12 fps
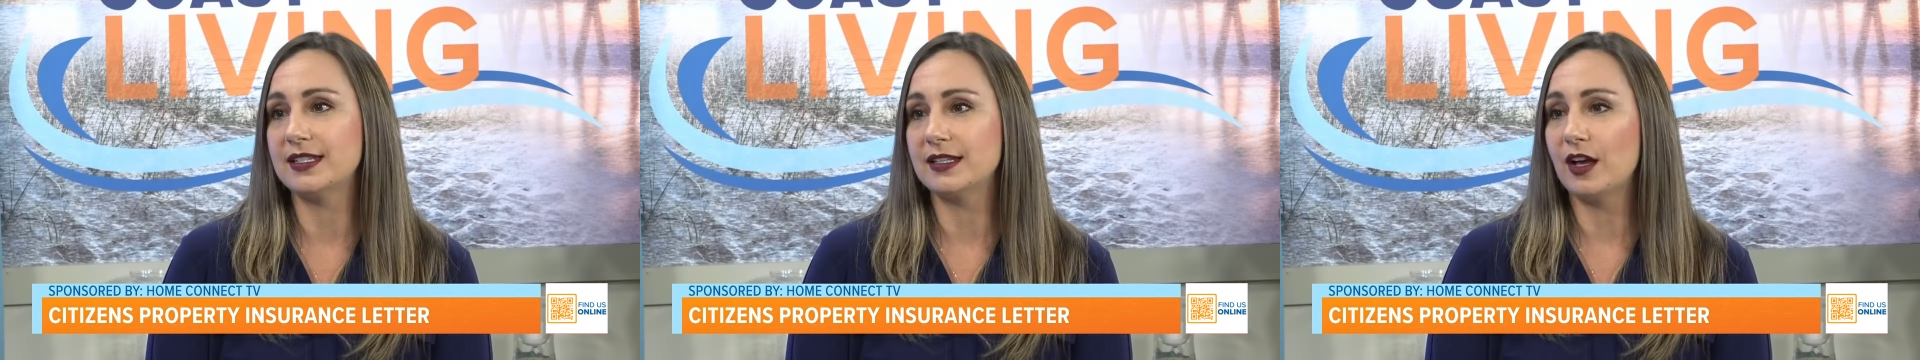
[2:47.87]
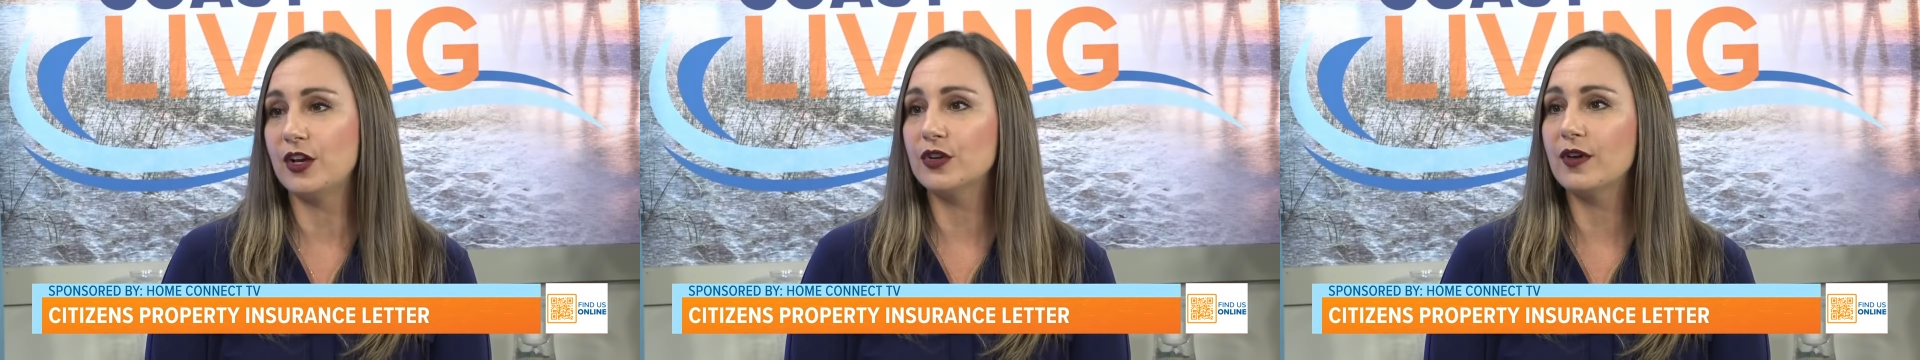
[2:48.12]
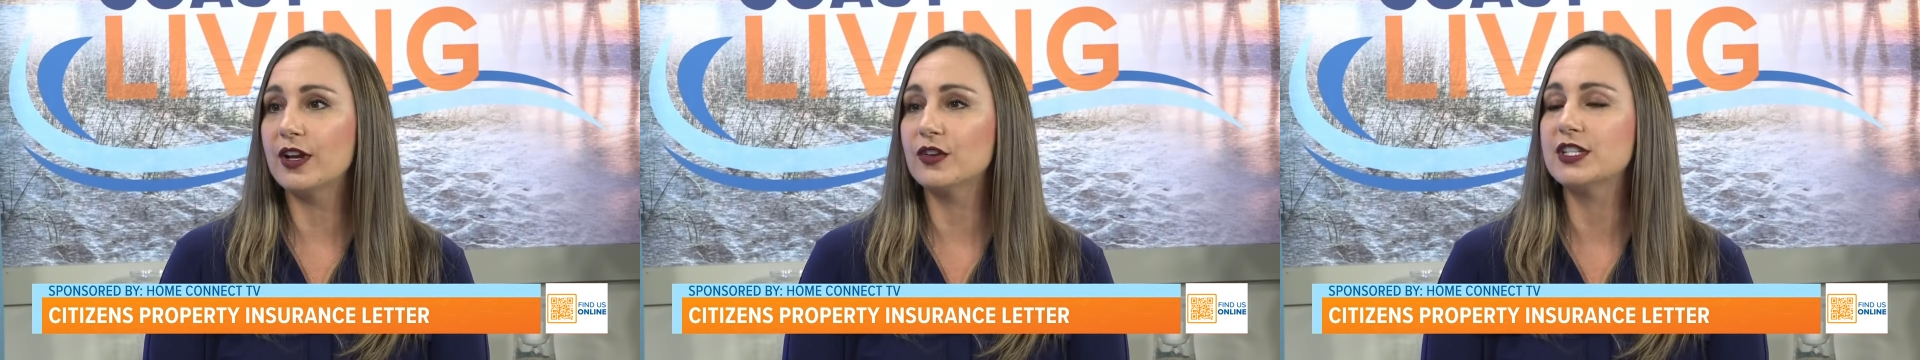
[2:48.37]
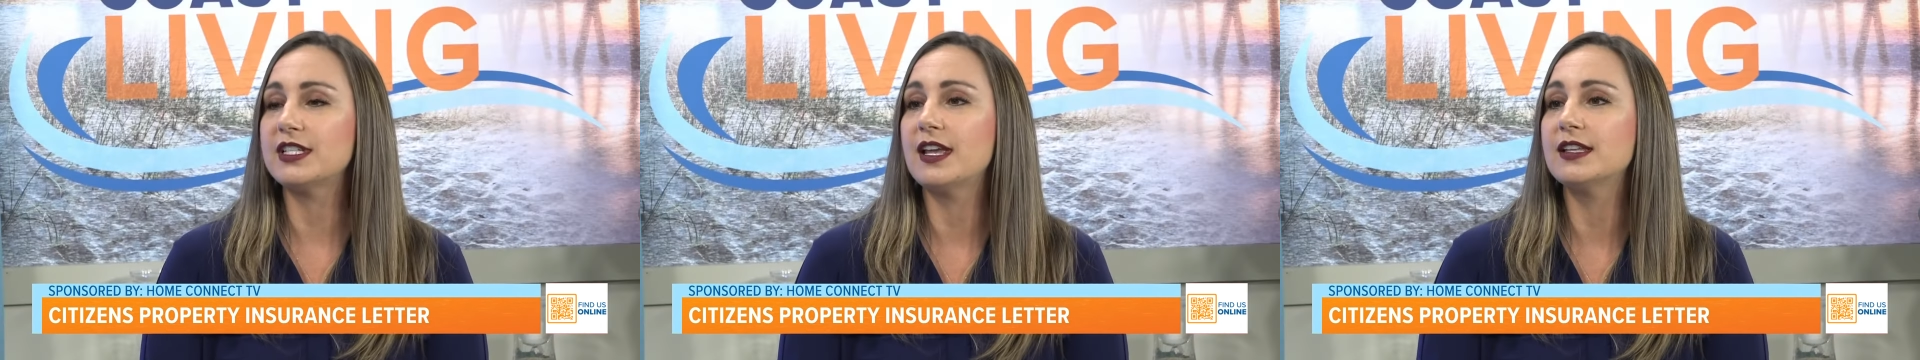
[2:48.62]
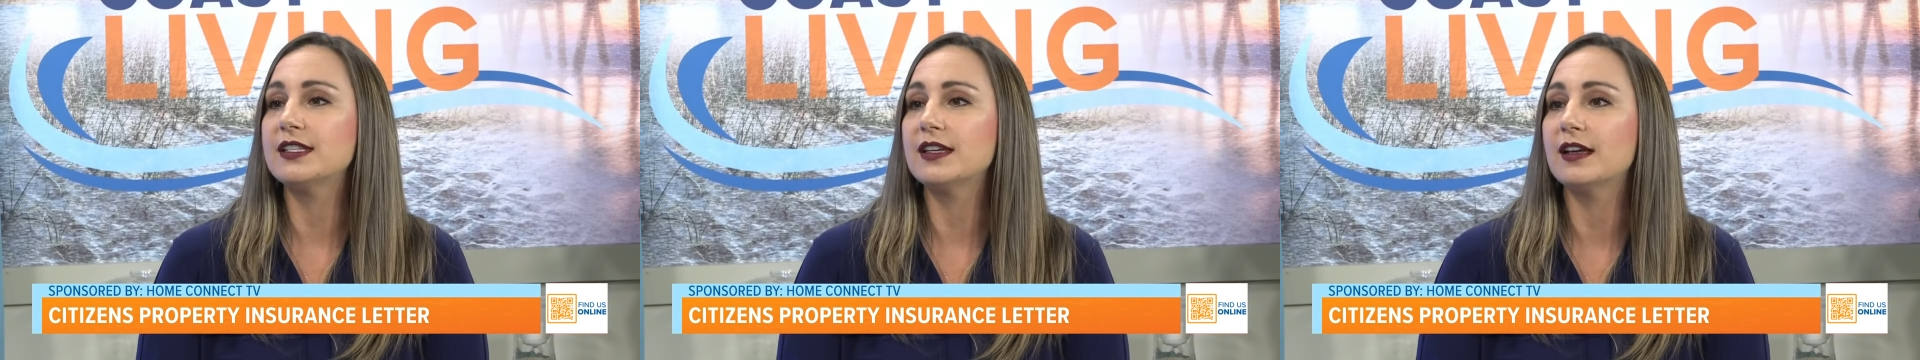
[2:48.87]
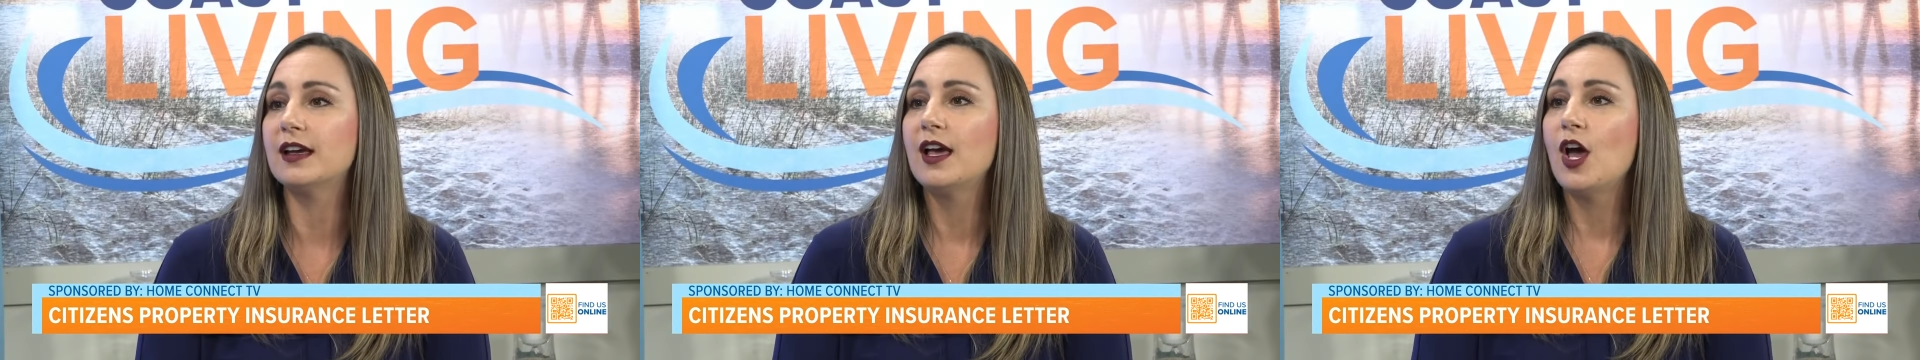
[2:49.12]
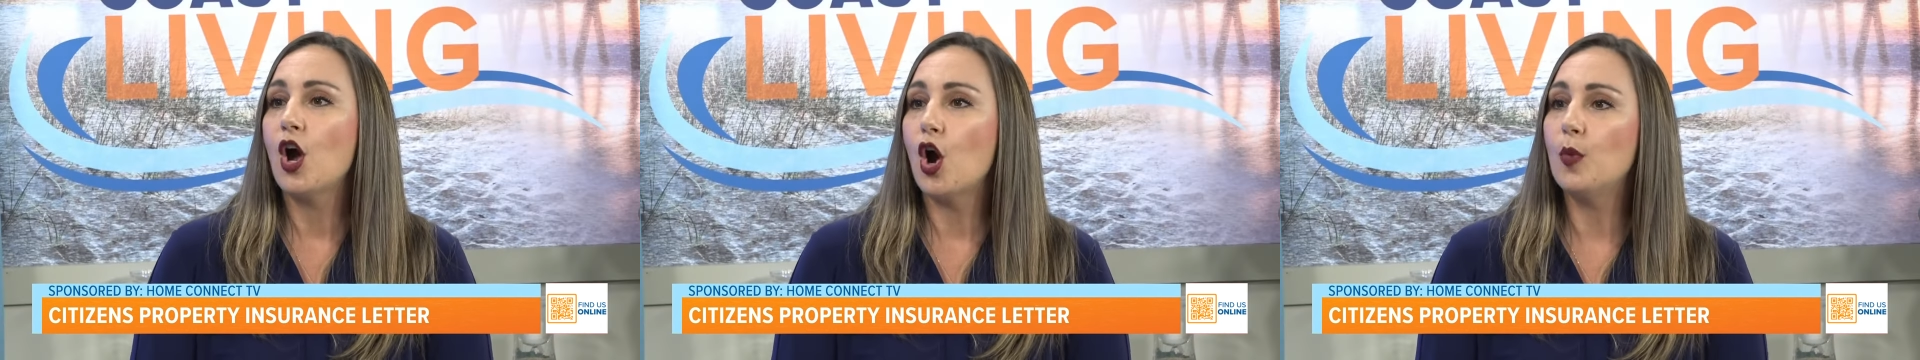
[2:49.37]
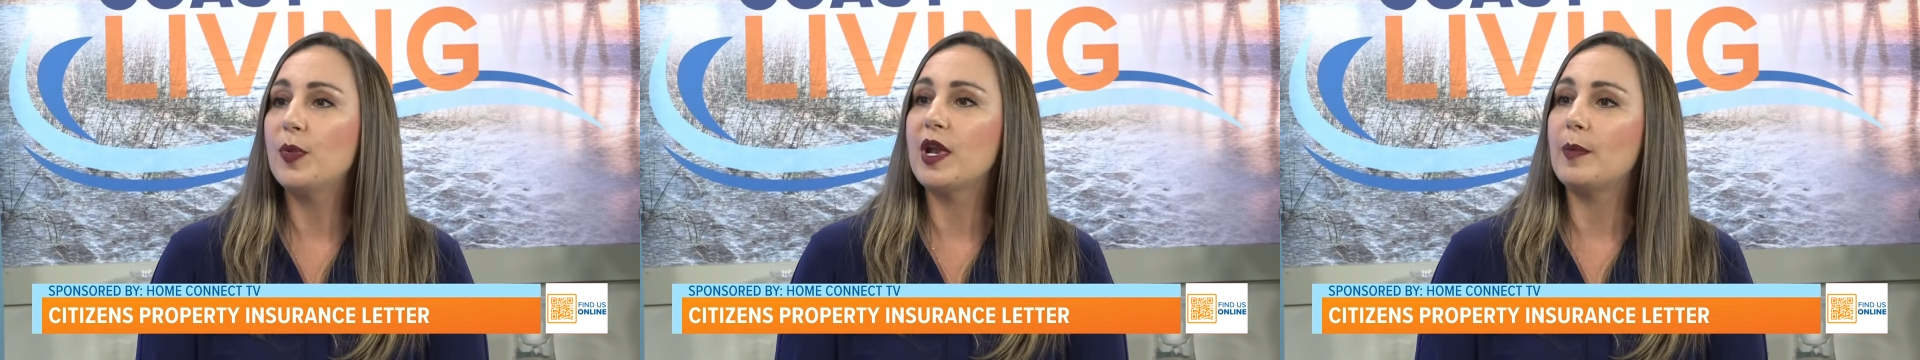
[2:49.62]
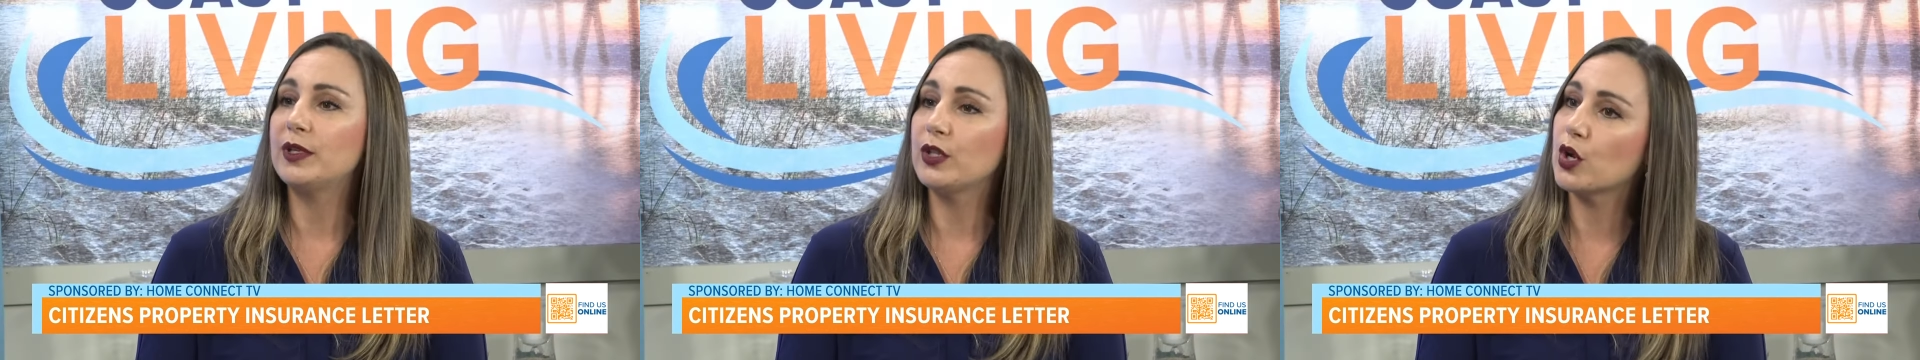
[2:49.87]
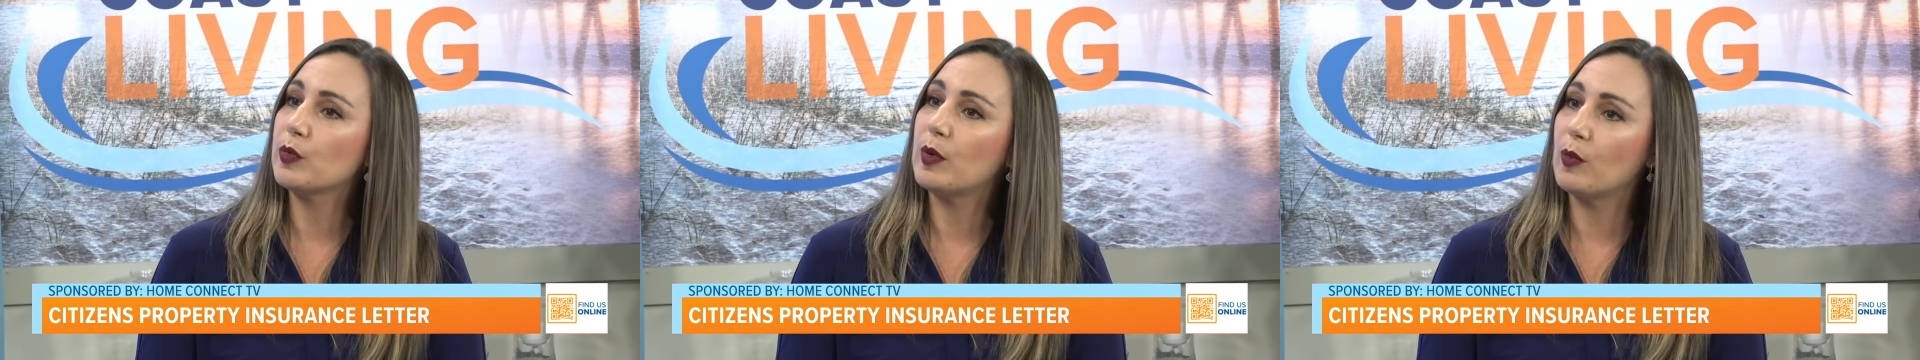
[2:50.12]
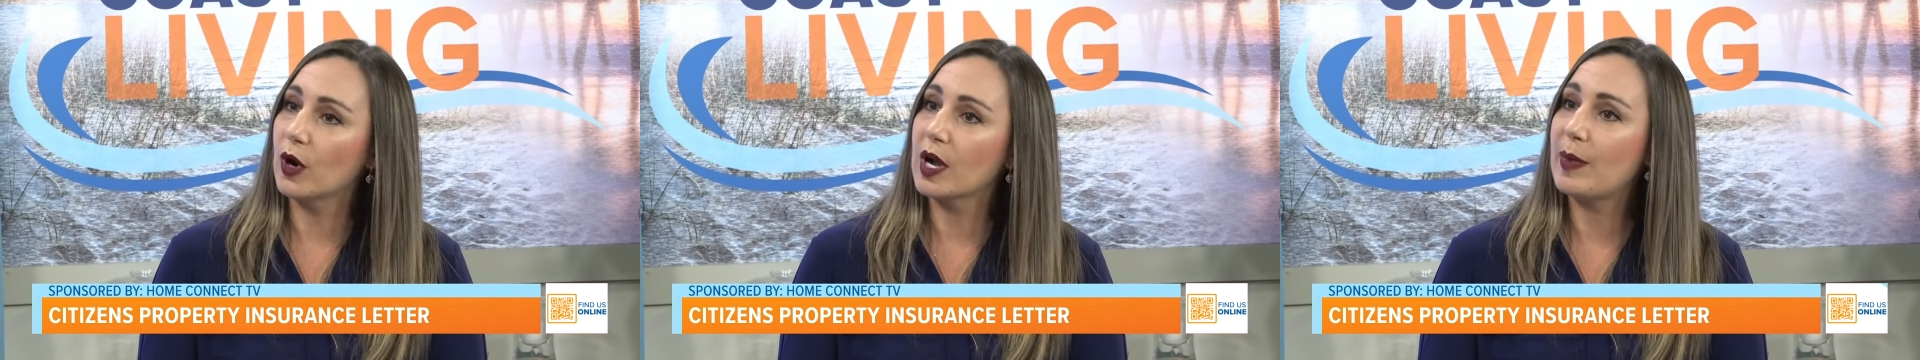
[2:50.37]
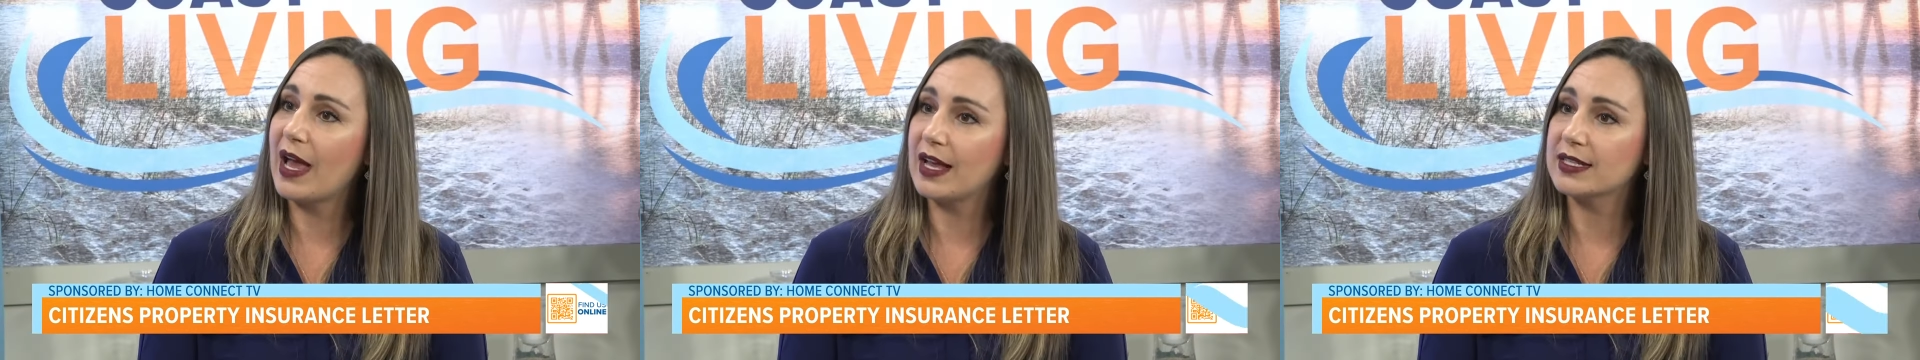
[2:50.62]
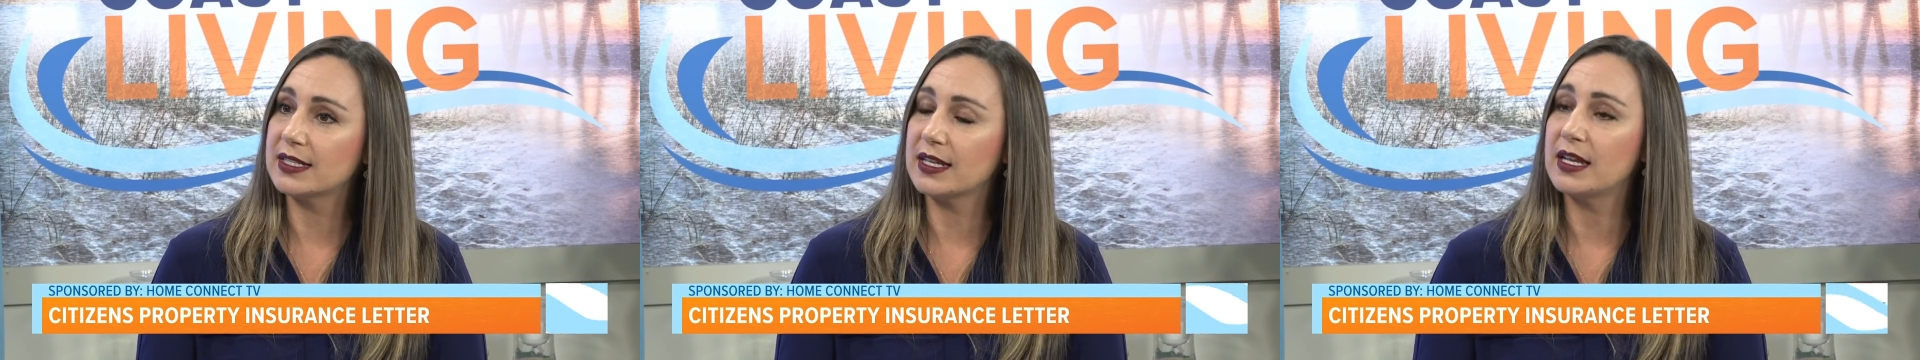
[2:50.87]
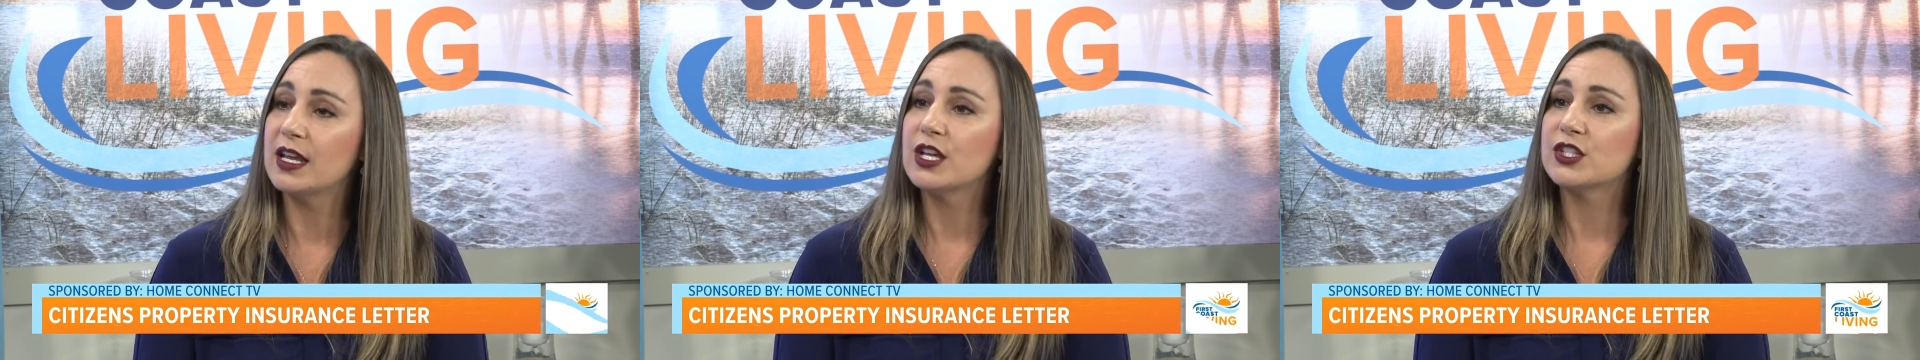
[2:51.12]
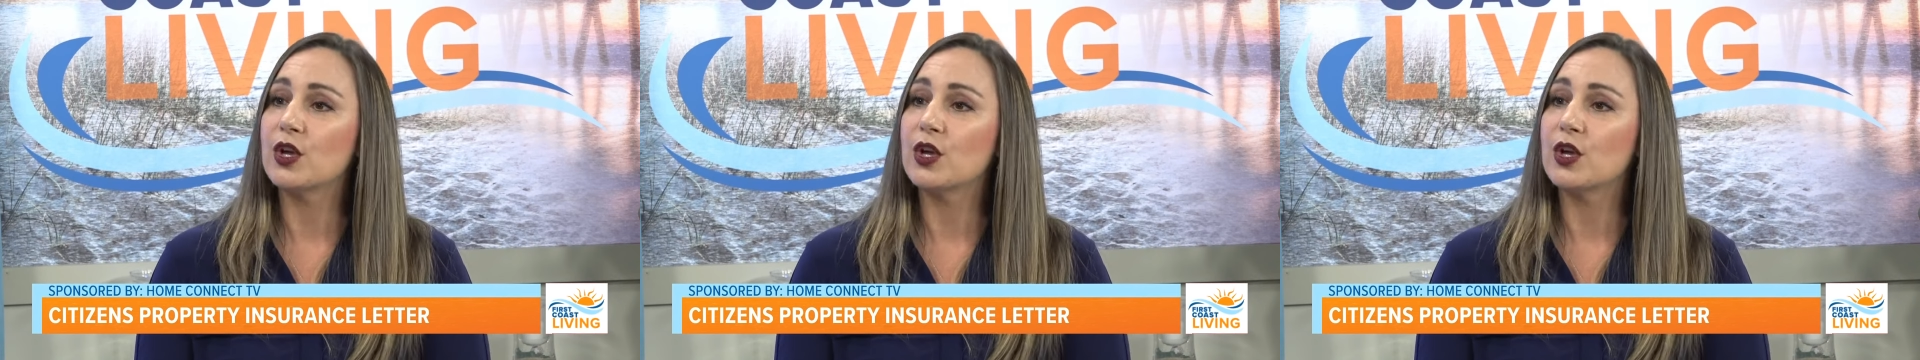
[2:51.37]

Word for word: season, underwriters tend to open up a little bit more capacity.